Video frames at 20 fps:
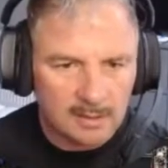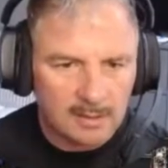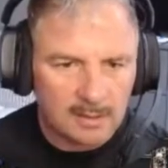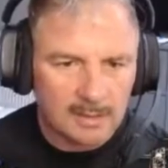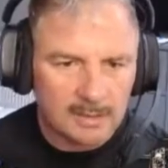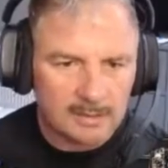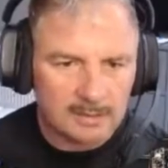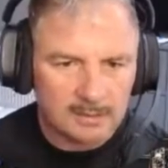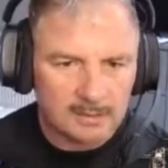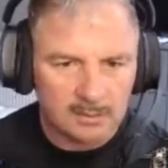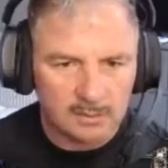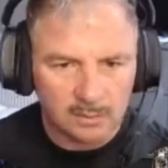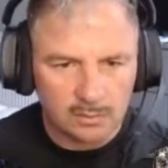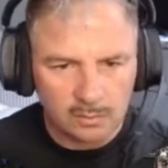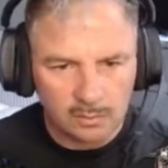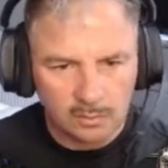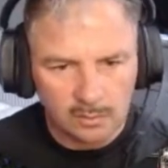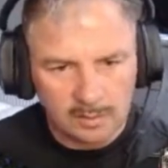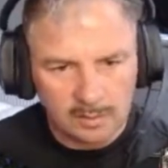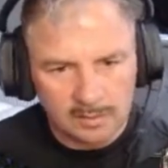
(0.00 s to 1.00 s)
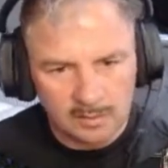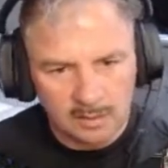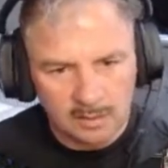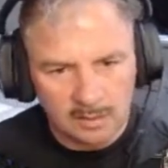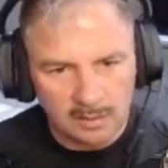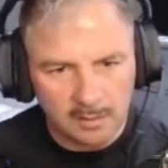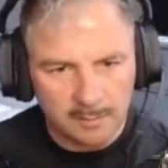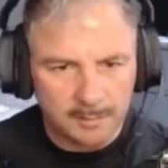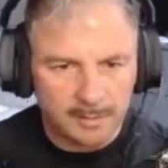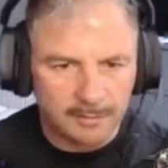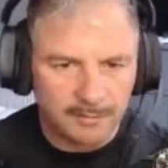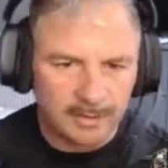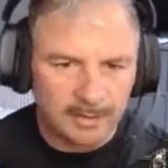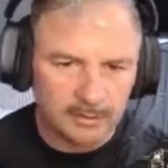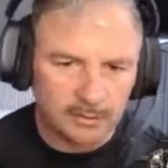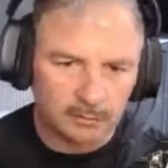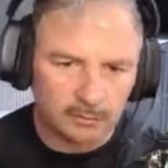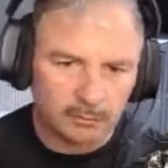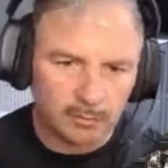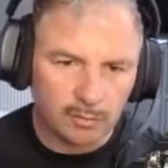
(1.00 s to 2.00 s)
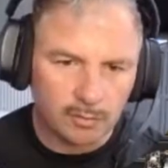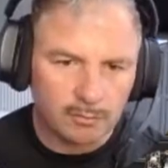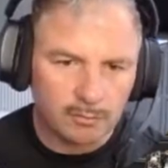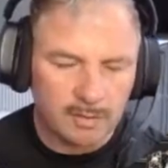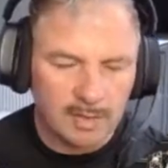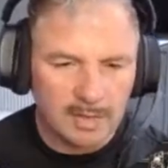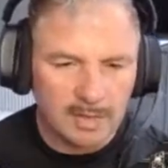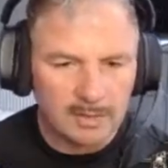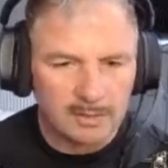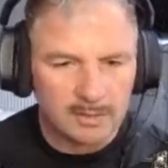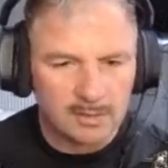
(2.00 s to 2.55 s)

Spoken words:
Let's do, he's got a little bit of extra room there,